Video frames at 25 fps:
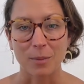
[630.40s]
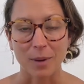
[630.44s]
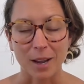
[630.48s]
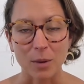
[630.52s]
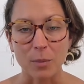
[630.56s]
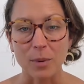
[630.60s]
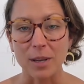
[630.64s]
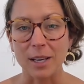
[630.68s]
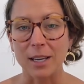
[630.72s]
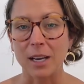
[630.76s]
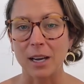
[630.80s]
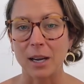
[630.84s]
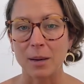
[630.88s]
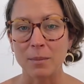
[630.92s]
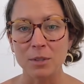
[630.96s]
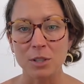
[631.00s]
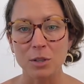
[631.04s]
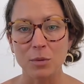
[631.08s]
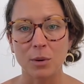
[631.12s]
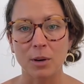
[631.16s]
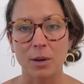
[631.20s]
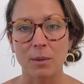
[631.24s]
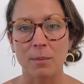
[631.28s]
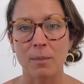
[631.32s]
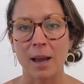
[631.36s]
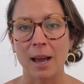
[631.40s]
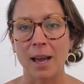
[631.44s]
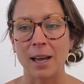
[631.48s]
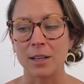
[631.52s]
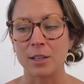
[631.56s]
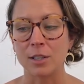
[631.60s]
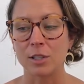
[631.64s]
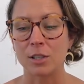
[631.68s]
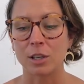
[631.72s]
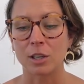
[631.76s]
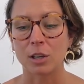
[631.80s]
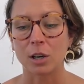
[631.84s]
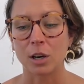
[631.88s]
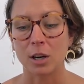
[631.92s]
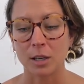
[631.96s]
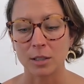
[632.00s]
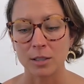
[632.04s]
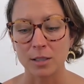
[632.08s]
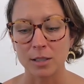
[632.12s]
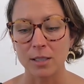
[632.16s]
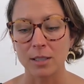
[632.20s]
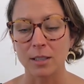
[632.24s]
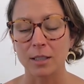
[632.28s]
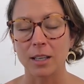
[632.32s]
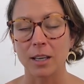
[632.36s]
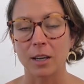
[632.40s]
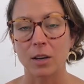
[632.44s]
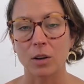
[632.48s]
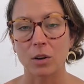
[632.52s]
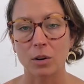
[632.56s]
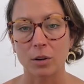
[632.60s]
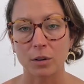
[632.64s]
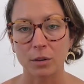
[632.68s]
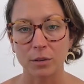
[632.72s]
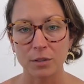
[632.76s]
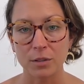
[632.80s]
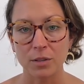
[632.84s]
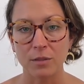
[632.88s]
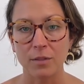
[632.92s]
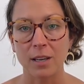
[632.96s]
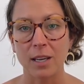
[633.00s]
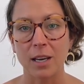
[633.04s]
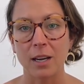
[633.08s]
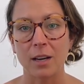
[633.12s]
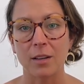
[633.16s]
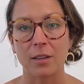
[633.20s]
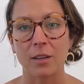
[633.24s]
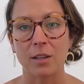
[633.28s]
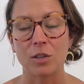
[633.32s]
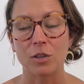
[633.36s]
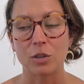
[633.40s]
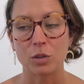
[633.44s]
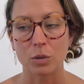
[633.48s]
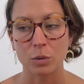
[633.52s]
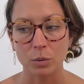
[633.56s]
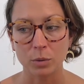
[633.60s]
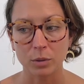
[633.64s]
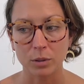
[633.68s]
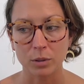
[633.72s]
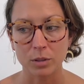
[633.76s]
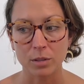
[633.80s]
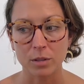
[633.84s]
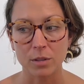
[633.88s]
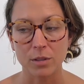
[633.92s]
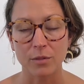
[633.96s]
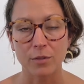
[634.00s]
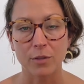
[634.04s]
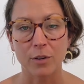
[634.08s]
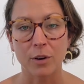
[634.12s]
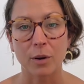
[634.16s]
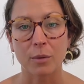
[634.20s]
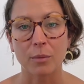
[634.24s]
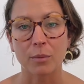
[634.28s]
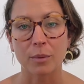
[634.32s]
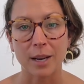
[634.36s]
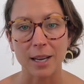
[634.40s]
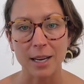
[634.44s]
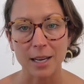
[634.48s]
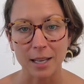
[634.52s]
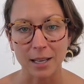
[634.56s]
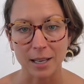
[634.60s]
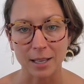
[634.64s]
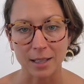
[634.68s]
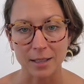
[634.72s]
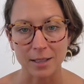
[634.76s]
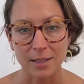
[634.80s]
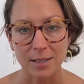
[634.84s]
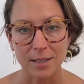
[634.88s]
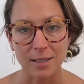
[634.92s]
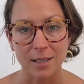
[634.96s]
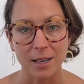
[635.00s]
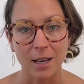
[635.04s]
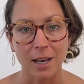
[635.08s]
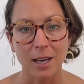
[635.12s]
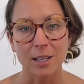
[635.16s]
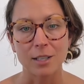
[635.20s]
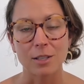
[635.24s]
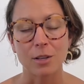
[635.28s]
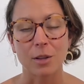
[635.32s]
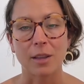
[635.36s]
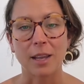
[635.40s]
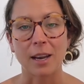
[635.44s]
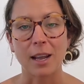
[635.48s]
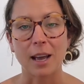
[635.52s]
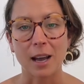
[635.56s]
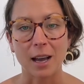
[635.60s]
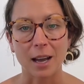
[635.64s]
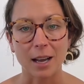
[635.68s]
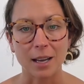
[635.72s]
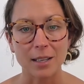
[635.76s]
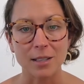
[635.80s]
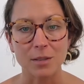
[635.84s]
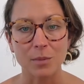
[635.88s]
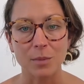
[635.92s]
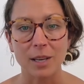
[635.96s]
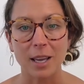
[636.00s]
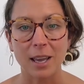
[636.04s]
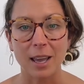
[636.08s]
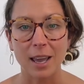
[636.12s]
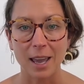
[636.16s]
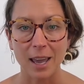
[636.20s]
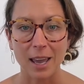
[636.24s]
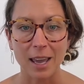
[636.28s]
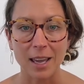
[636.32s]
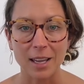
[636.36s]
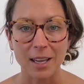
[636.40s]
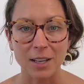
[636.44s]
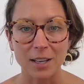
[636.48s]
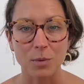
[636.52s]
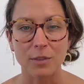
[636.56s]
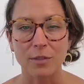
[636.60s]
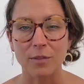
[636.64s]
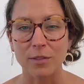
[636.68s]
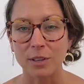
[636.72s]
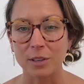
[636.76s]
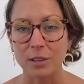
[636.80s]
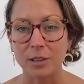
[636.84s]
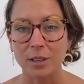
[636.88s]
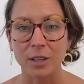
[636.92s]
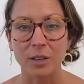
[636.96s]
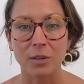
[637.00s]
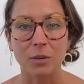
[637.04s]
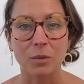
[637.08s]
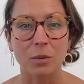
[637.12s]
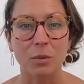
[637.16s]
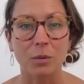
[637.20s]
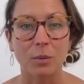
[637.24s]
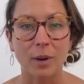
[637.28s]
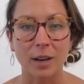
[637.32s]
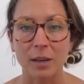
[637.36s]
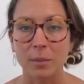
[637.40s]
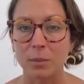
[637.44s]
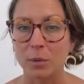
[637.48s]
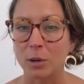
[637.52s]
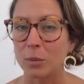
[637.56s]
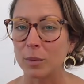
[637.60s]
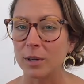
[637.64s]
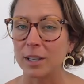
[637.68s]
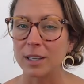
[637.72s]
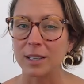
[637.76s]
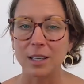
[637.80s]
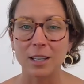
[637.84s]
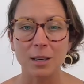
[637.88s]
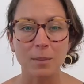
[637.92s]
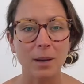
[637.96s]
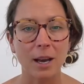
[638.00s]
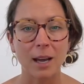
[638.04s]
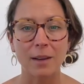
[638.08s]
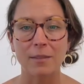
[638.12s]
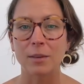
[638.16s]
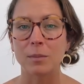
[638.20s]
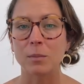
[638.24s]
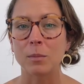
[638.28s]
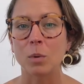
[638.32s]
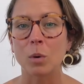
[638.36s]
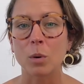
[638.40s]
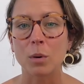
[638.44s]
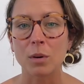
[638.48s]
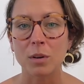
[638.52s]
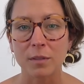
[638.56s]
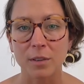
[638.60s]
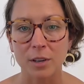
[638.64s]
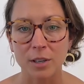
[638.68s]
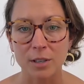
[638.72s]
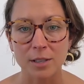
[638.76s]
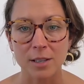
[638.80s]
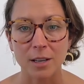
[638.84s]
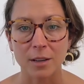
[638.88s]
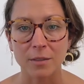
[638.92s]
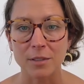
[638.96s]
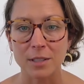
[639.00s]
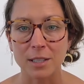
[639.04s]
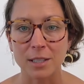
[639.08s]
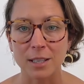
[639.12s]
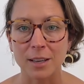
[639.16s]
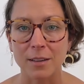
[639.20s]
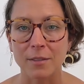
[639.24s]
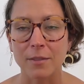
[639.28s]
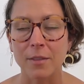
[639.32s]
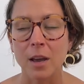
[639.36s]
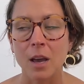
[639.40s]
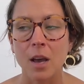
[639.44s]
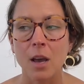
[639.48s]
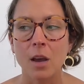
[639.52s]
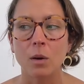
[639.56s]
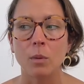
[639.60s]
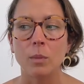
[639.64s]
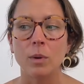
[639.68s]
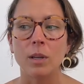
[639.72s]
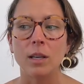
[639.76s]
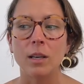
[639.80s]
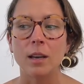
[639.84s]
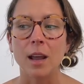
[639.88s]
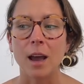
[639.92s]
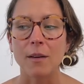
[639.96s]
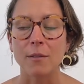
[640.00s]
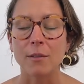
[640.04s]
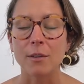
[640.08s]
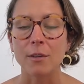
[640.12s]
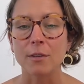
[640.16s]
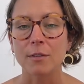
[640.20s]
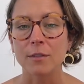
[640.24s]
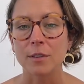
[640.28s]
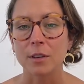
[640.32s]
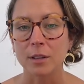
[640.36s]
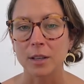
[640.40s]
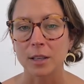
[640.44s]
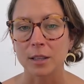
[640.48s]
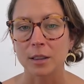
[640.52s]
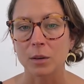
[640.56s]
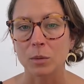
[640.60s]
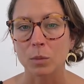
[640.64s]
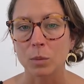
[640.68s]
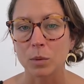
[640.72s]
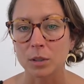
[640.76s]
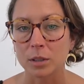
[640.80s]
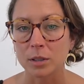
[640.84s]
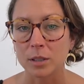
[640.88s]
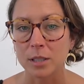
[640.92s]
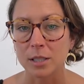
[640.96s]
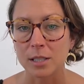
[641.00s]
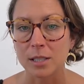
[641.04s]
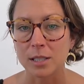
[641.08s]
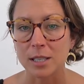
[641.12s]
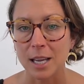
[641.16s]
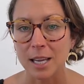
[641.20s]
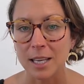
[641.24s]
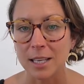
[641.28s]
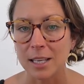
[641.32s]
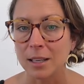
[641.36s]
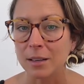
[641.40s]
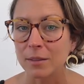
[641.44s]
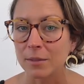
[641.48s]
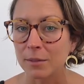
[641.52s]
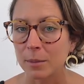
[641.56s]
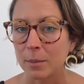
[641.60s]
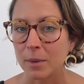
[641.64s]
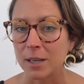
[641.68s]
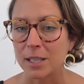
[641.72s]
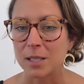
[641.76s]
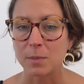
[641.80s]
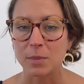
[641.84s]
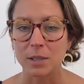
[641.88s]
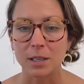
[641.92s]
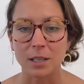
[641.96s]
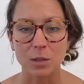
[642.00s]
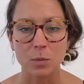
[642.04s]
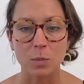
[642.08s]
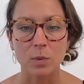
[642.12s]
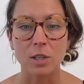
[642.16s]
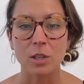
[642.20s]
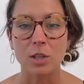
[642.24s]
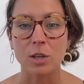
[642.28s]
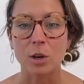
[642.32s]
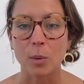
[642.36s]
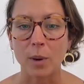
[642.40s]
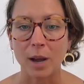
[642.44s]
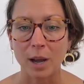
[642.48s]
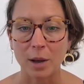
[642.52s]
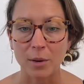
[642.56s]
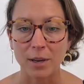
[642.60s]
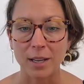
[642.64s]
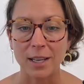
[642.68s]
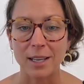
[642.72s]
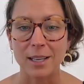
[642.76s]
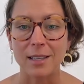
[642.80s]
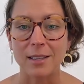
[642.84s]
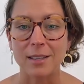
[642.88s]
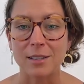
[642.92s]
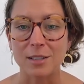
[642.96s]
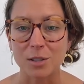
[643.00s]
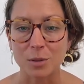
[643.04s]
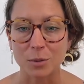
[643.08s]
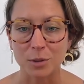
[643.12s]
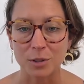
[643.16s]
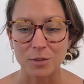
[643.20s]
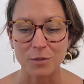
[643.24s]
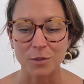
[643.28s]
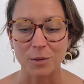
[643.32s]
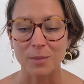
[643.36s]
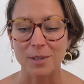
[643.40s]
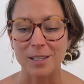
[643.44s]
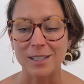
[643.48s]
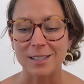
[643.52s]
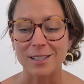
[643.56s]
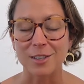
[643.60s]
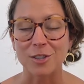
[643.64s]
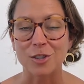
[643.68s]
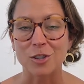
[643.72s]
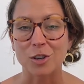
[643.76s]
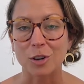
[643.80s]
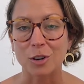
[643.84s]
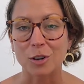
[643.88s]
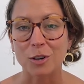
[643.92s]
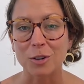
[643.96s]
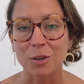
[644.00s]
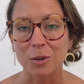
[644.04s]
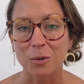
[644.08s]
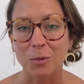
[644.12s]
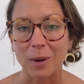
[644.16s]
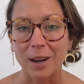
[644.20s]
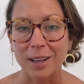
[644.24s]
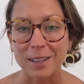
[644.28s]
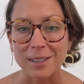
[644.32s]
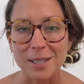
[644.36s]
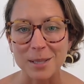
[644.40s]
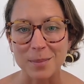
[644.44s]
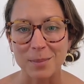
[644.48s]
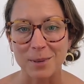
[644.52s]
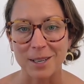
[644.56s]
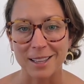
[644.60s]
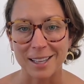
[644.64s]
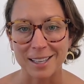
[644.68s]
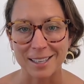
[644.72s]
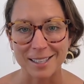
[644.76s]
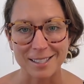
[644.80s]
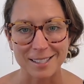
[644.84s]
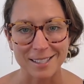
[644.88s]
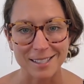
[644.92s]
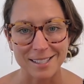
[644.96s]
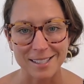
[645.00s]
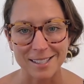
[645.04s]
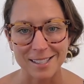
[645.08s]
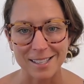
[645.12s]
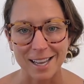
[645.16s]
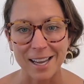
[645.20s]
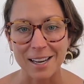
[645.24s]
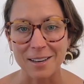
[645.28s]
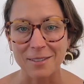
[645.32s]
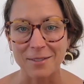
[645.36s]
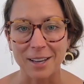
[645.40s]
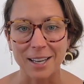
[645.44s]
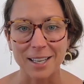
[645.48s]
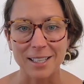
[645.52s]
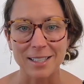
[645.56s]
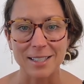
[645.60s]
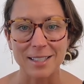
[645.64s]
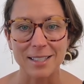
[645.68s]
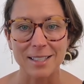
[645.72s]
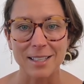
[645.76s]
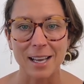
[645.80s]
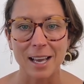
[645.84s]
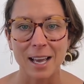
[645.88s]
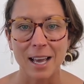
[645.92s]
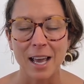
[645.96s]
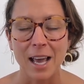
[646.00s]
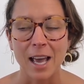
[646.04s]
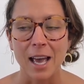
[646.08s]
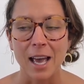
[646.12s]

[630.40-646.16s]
Right? We come to our mat to constantly cultivate the tools for our radiance so that as we age, we feel incredible. We keep having more of ourselves to give. We never feel like the world is taking from us because we know how to insource from this eternal wellspring that is inside of us.